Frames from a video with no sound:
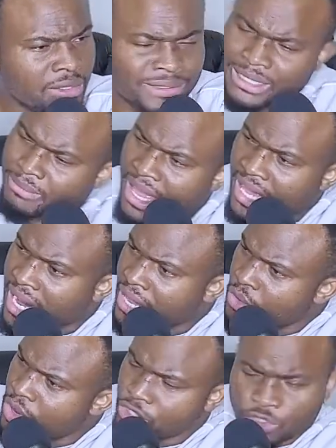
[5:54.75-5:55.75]
He's like, Man, are
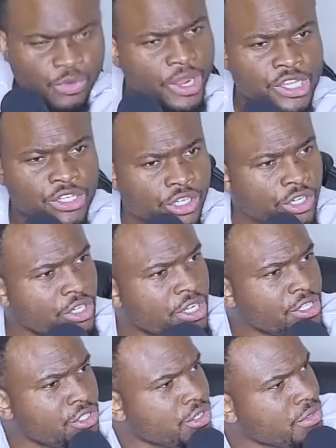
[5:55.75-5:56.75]
you a stranger
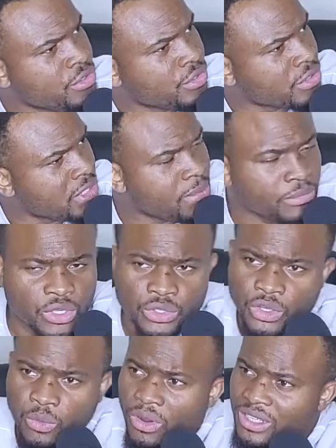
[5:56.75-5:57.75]
in Jerusalem?
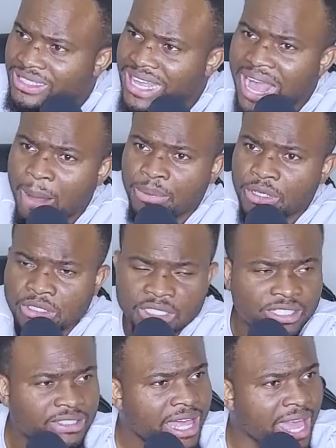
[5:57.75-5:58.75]
Don't know what happened
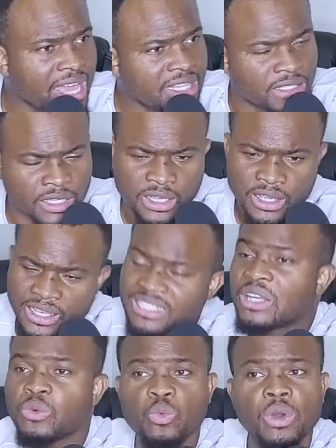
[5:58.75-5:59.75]
these days? He's
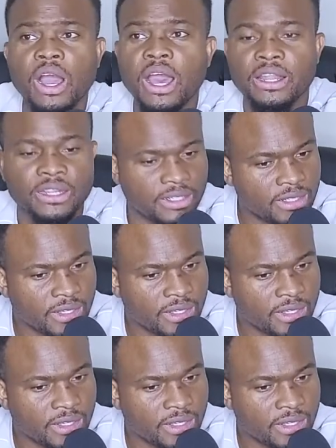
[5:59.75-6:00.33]
like, What?